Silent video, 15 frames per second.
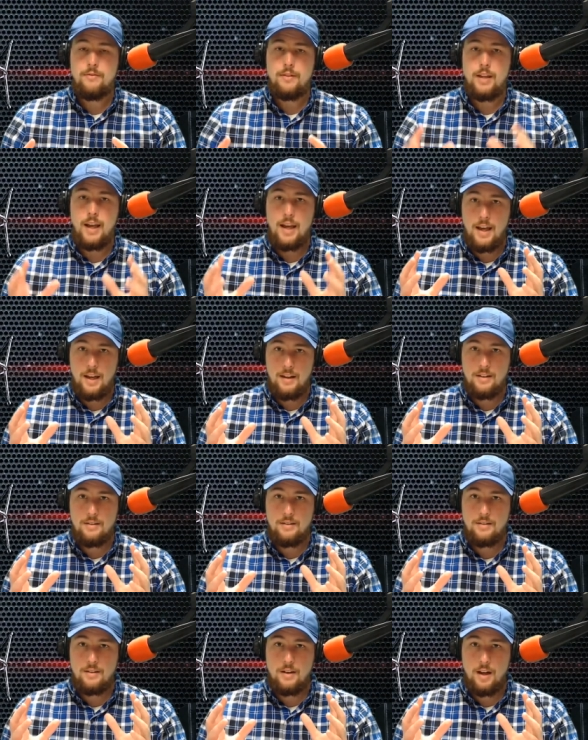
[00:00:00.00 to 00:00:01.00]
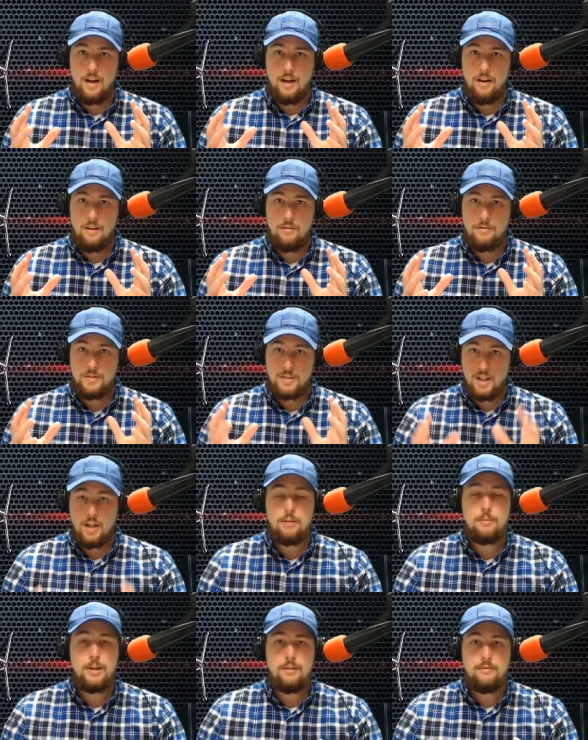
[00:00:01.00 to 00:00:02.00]
and of
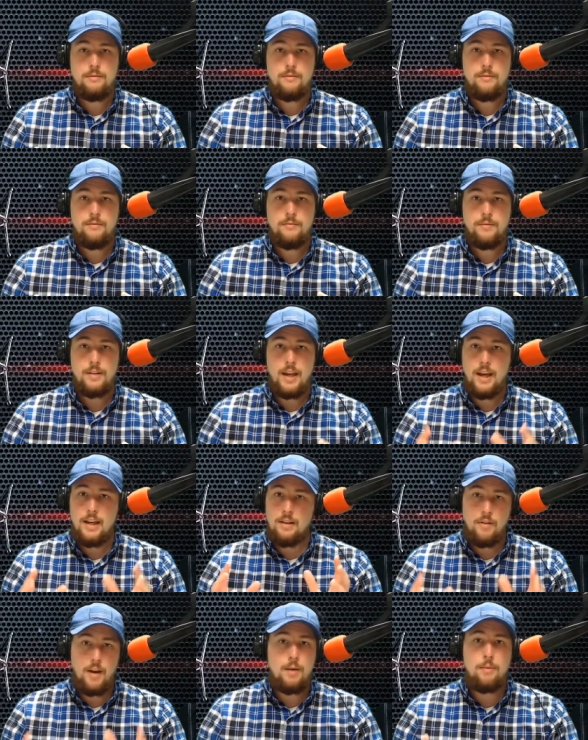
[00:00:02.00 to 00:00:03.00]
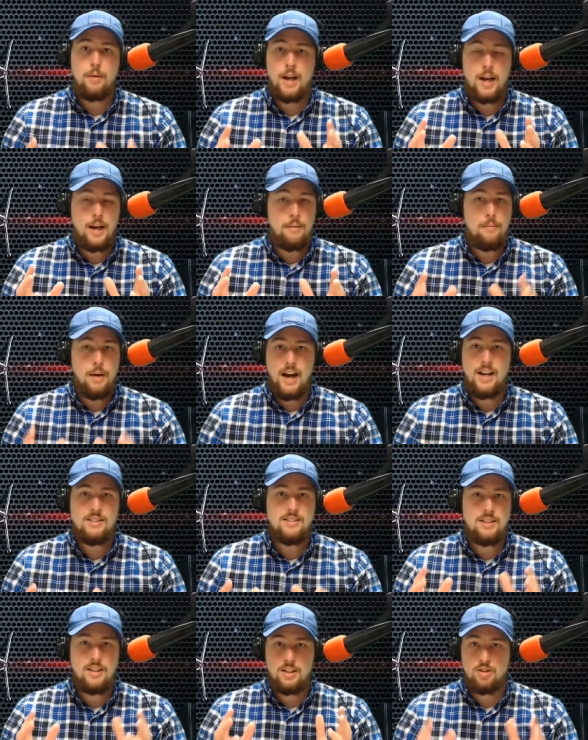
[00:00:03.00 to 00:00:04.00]
Solomon and of Abraham,
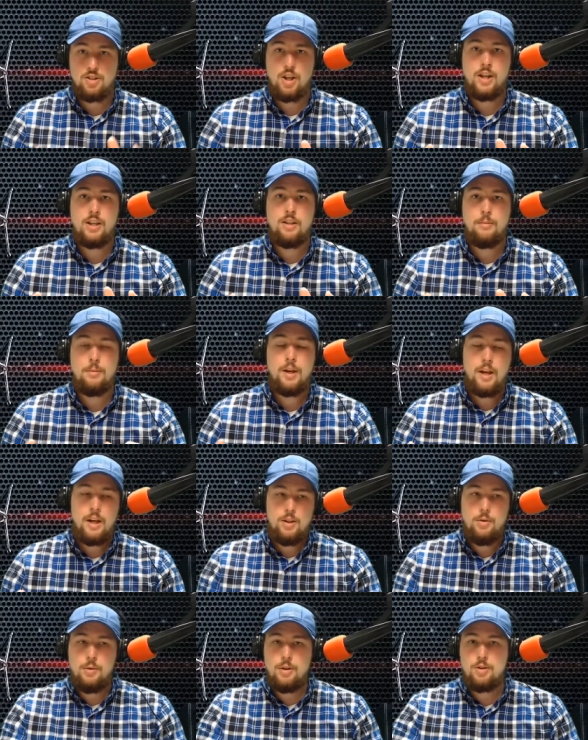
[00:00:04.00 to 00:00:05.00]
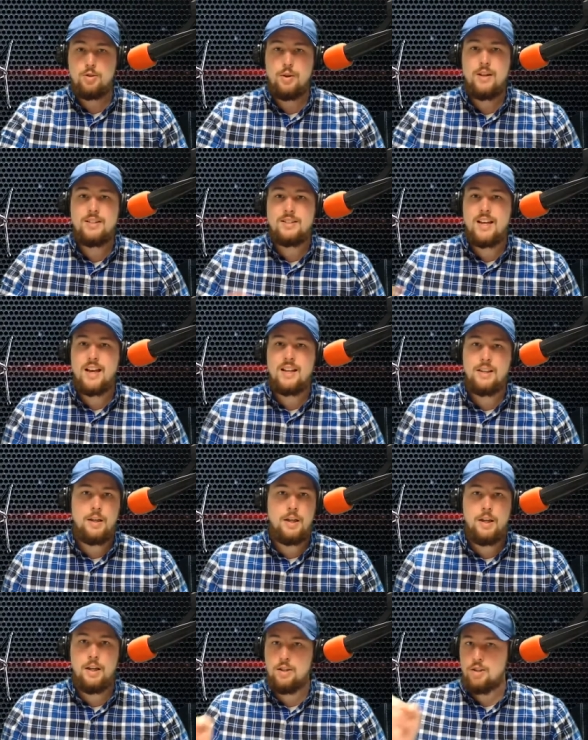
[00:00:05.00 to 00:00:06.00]
Isaac, Jacob. You can trace that
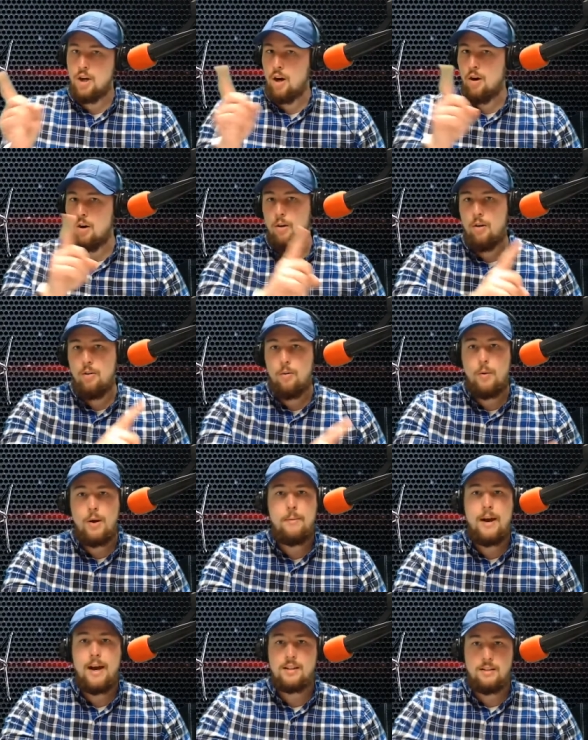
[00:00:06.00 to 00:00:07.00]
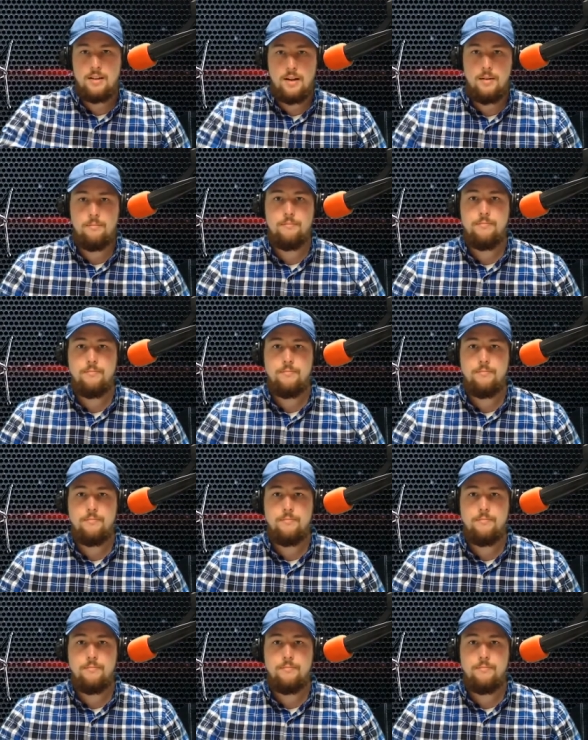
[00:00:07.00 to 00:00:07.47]
lineage all the way back to them.